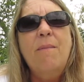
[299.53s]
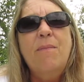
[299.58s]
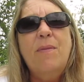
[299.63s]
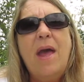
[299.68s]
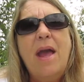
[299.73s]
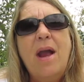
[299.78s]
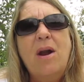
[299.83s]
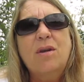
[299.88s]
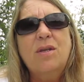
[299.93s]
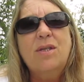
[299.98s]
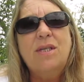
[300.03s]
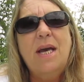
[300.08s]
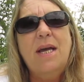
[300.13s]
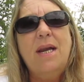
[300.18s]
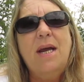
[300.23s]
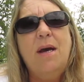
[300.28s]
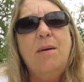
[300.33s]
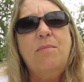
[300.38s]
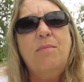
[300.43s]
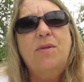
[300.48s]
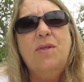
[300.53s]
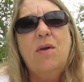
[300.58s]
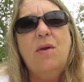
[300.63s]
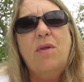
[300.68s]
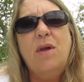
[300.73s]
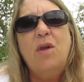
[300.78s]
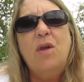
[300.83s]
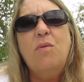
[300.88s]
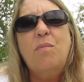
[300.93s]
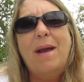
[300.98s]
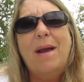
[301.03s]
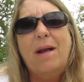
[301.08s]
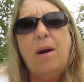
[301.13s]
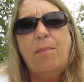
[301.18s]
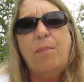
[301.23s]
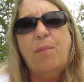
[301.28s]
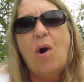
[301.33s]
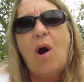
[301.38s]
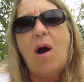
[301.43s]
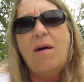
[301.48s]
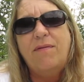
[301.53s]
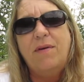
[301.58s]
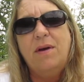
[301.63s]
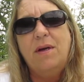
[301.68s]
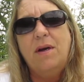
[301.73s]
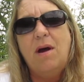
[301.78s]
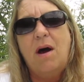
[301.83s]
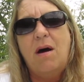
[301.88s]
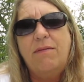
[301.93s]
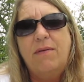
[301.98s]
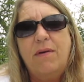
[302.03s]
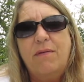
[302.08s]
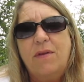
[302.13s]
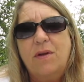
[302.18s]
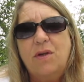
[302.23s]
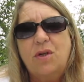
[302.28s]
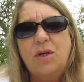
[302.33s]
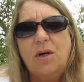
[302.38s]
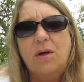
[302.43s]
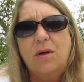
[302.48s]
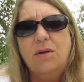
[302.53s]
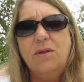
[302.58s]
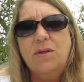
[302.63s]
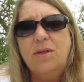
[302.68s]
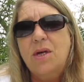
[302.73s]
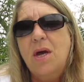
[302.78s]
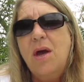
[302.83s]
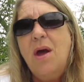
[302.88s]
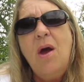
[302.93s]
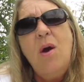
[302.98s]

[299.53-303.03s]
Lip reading: they are set up so that you make a profit off of the shirts.